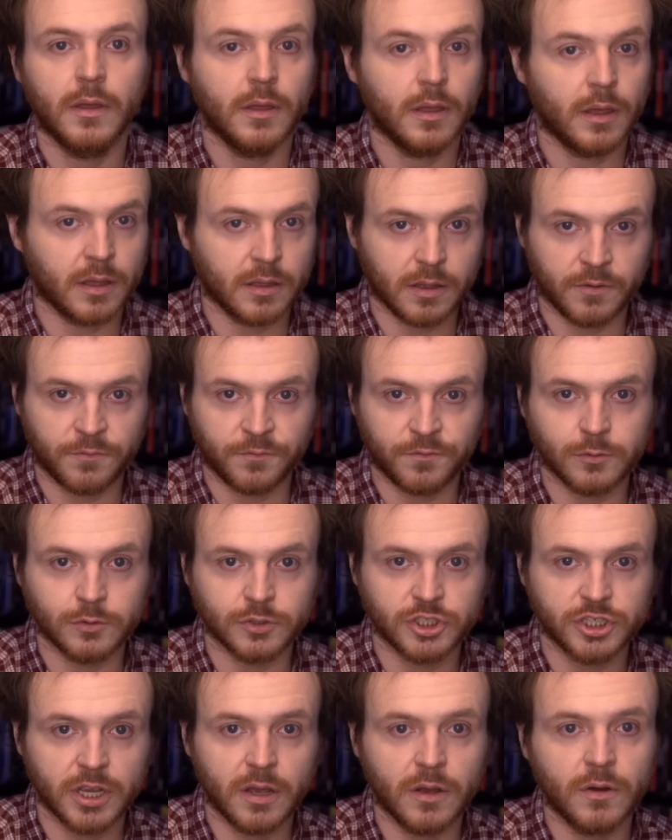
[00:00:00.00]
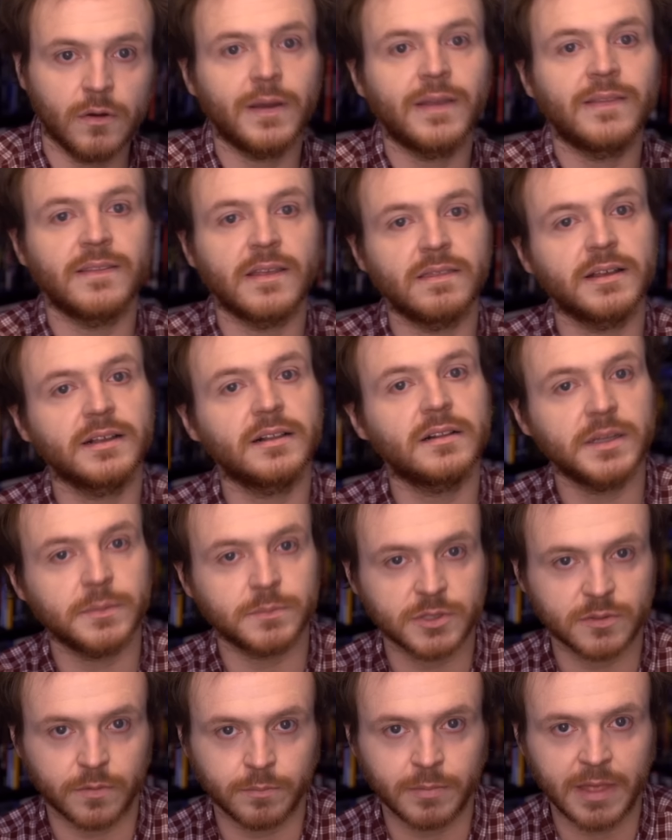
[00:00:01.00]
a full show and then the
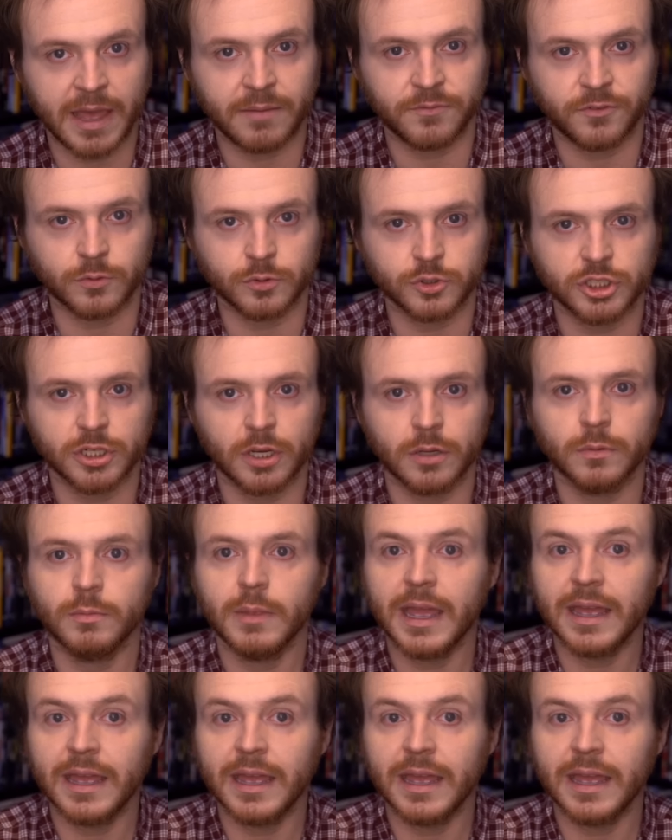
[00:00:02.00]
clips from that full show.